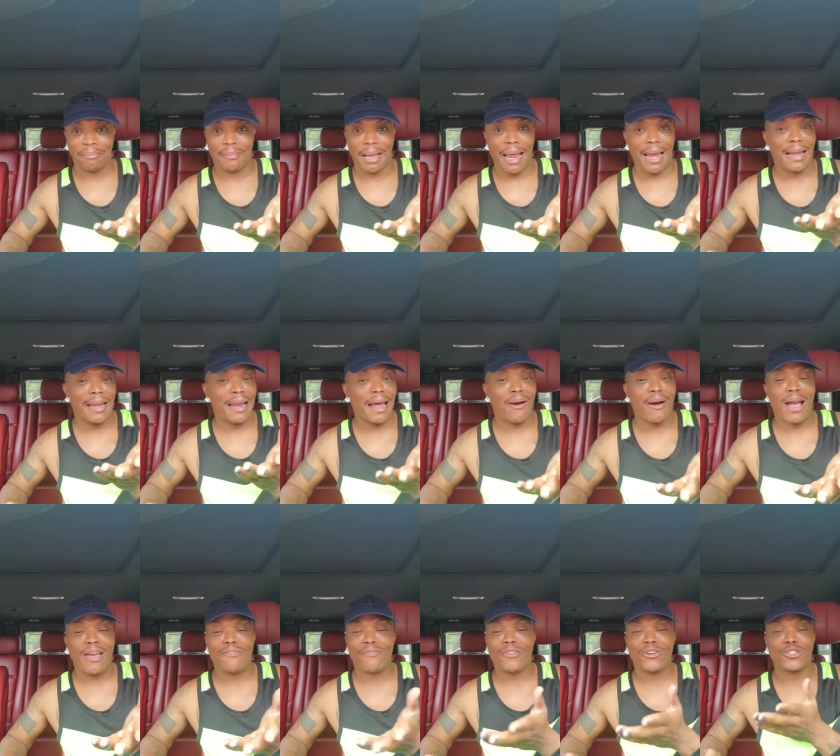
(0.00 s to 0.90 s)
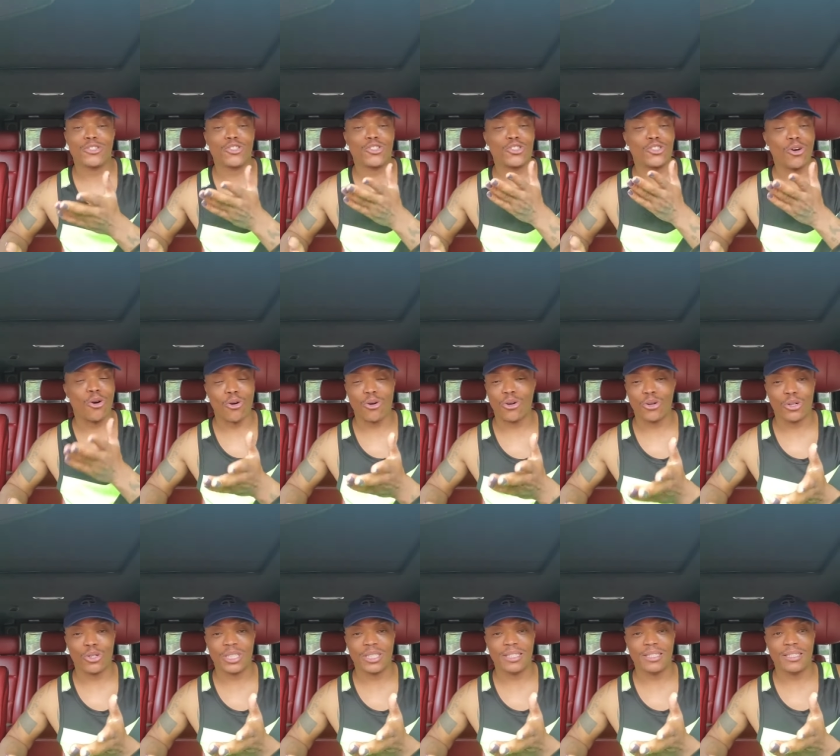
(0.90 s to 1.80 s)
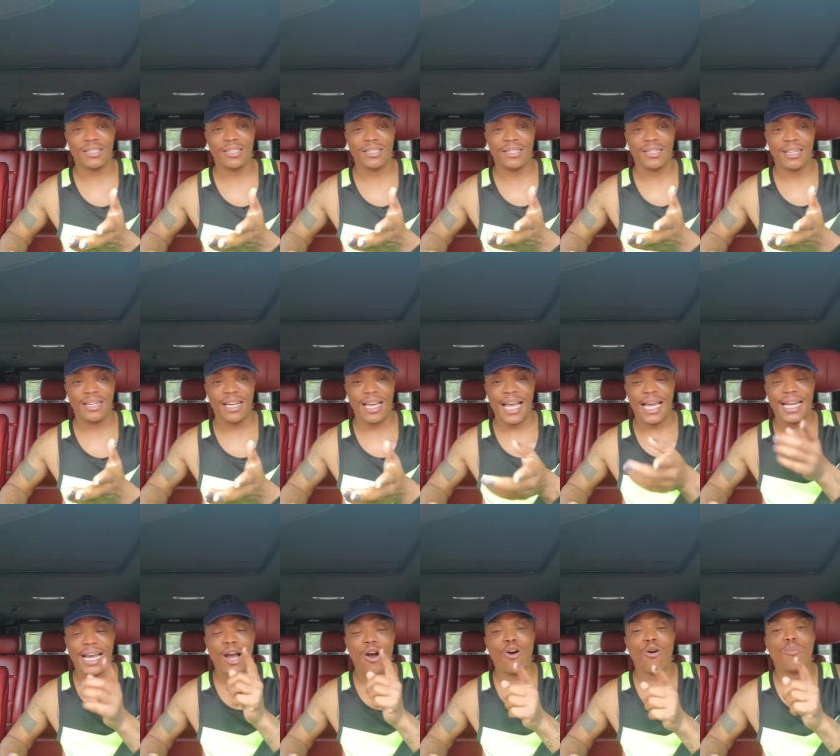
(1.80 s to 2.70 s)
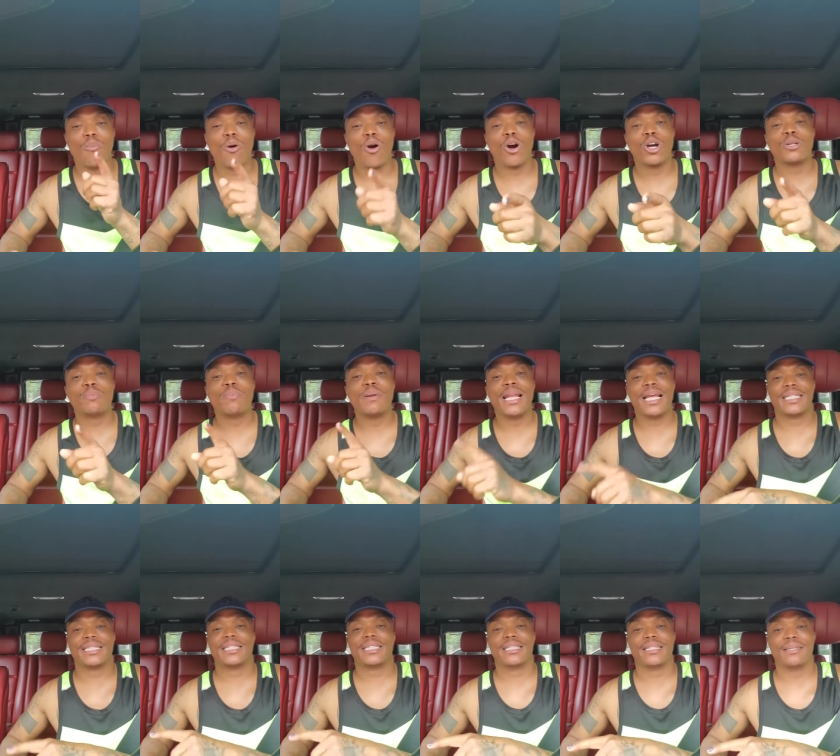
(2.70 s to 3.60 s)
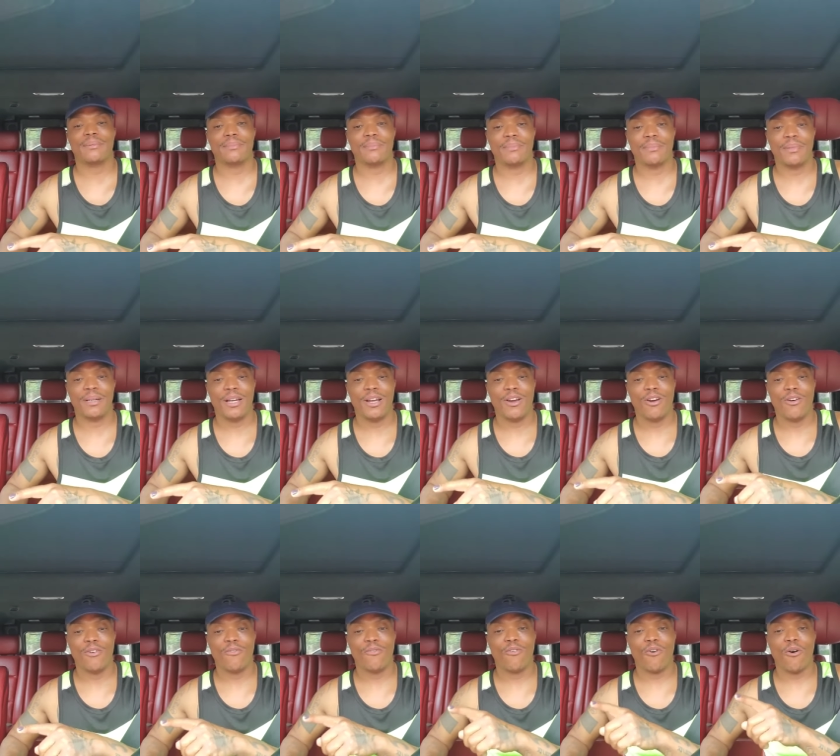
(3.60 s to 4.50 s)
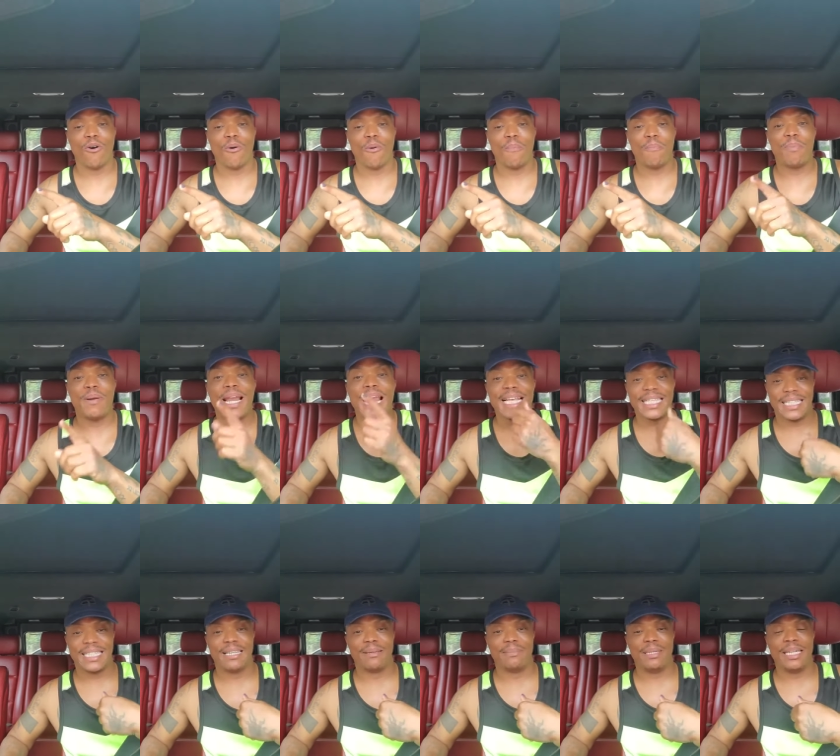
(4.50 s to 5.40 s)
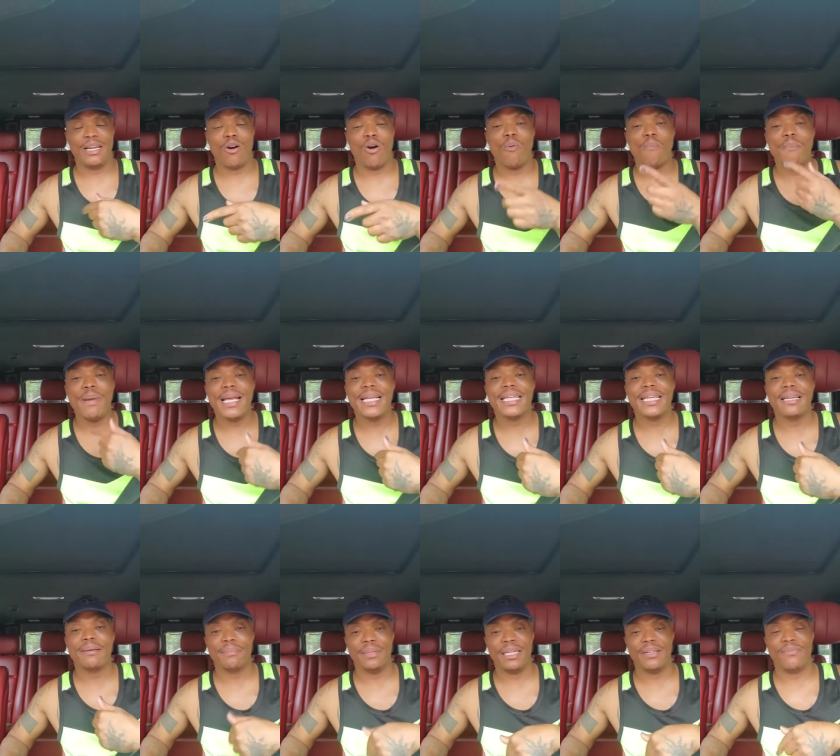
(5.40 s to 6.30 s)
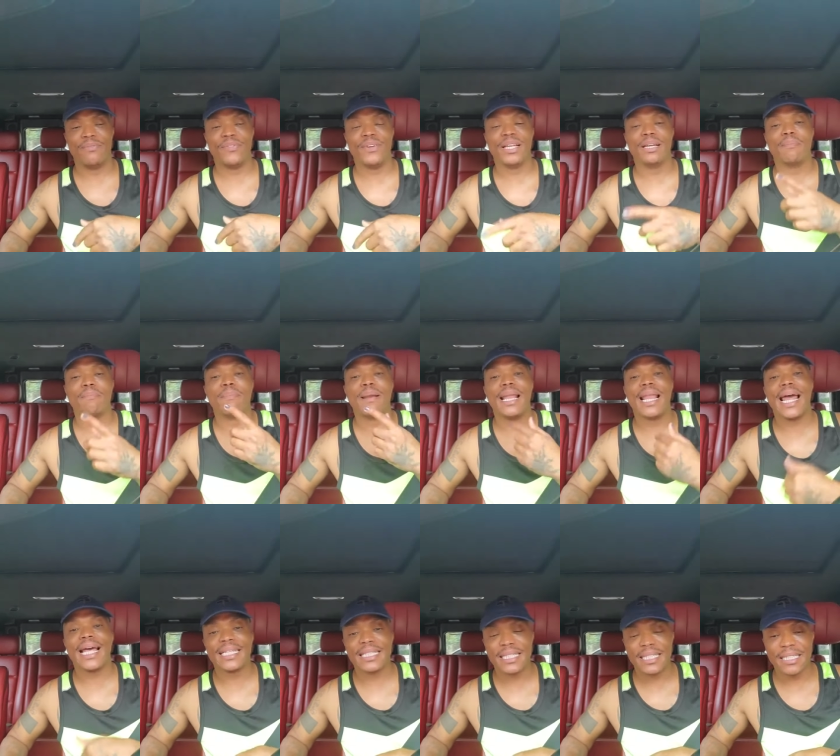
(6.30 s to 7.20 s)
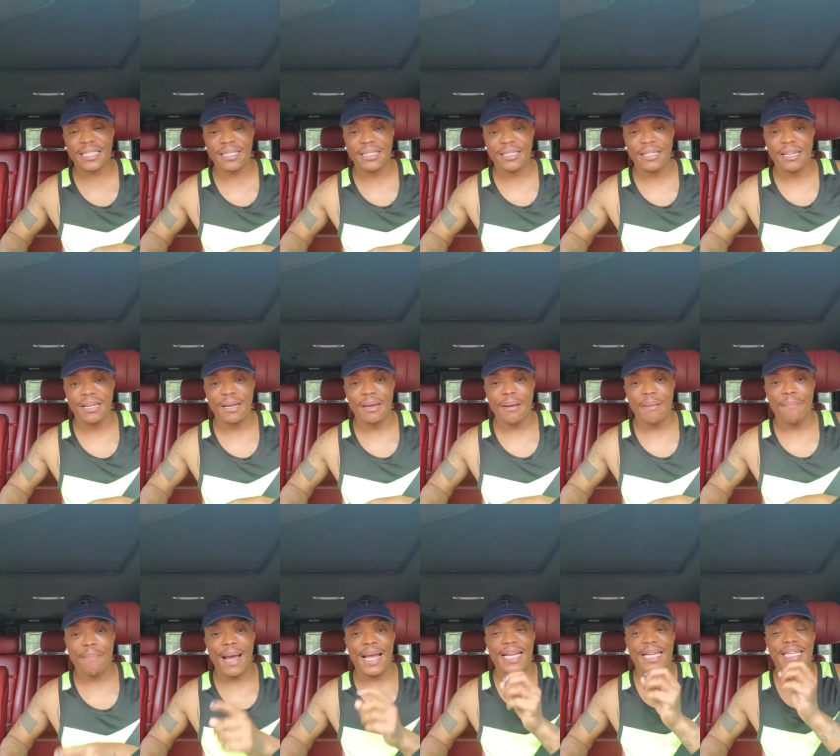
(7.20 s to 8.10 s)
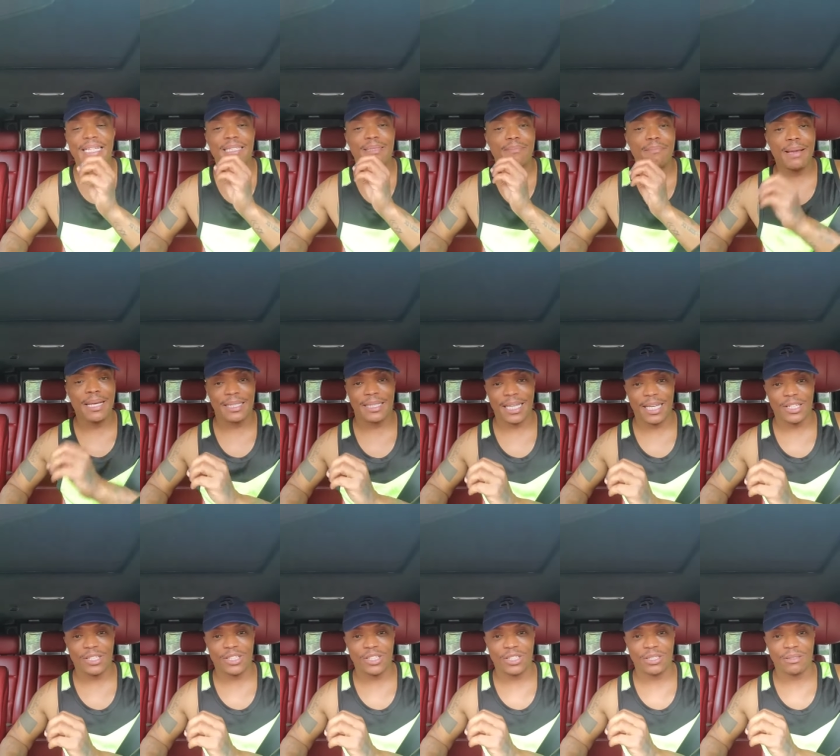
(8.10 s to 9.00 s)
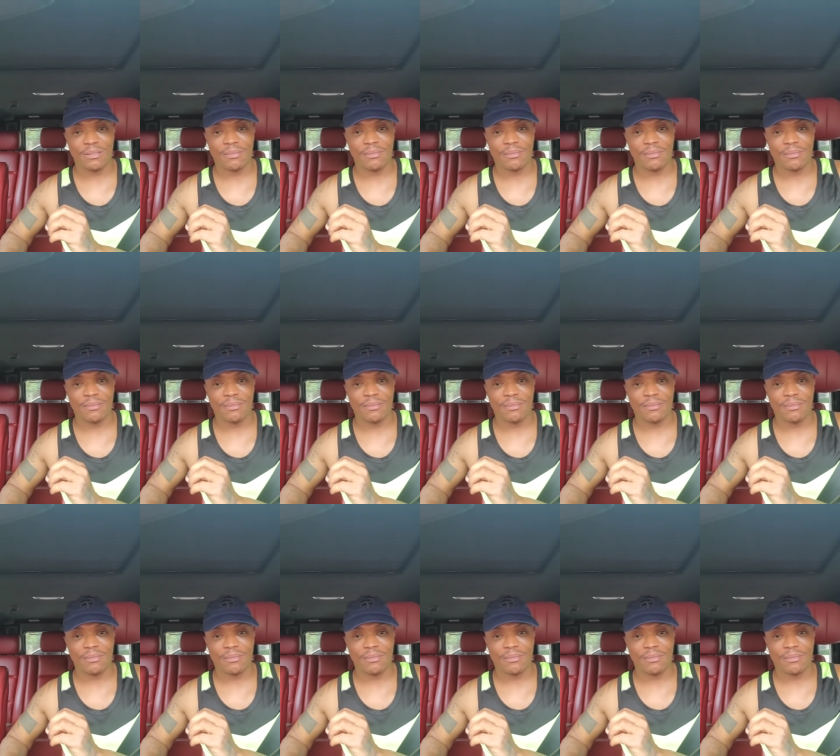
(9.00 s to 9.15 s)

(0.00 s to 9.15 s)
And now I feel so good. And I hope God blesses him for blessing me or making me feel blessed by his message.